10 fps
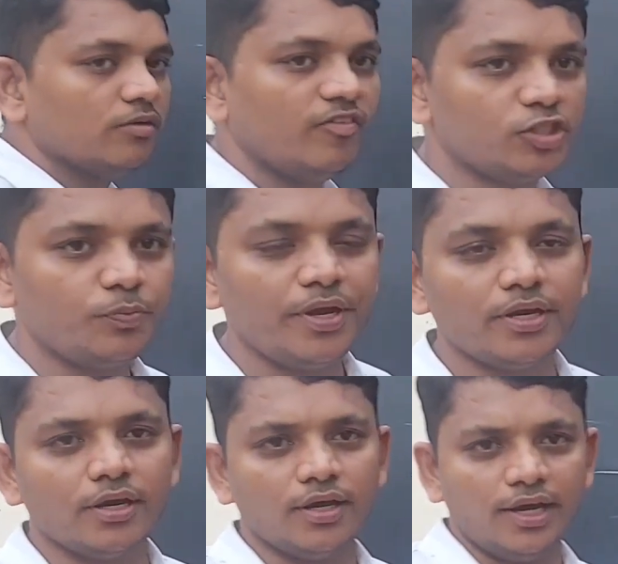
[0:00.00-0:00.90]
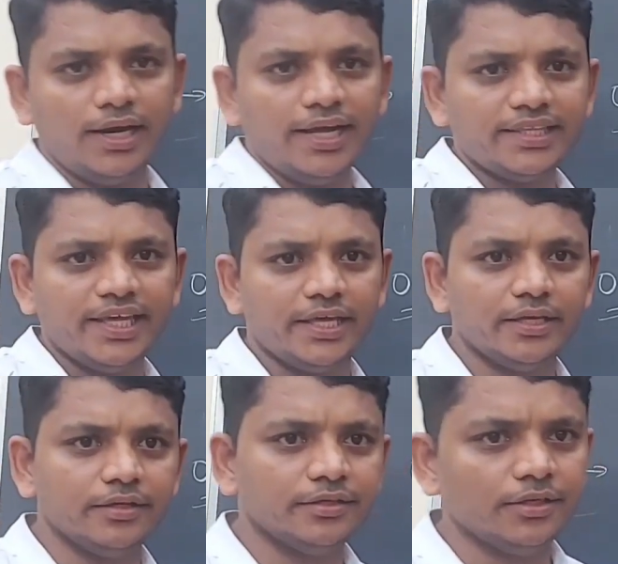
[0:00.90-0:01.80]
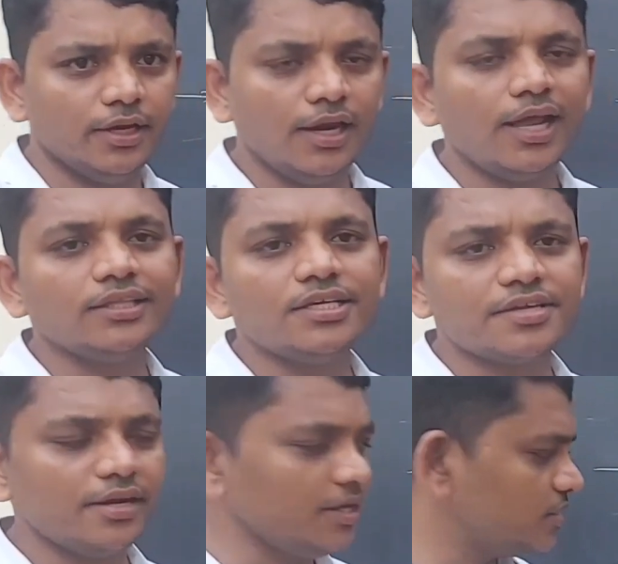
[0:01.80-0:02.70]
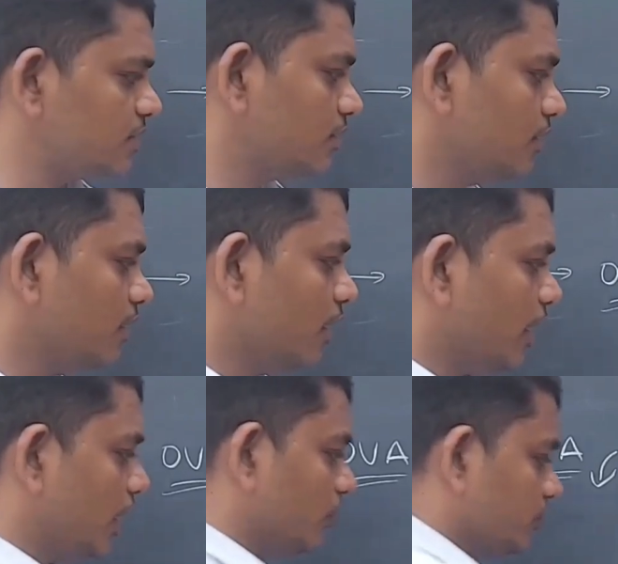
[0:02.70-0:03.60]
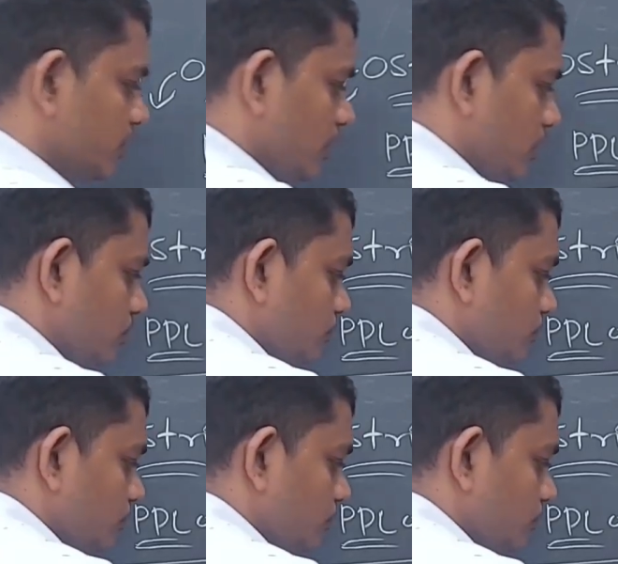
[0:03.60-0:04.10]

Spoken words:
which mean lengthy cell is nerve cell.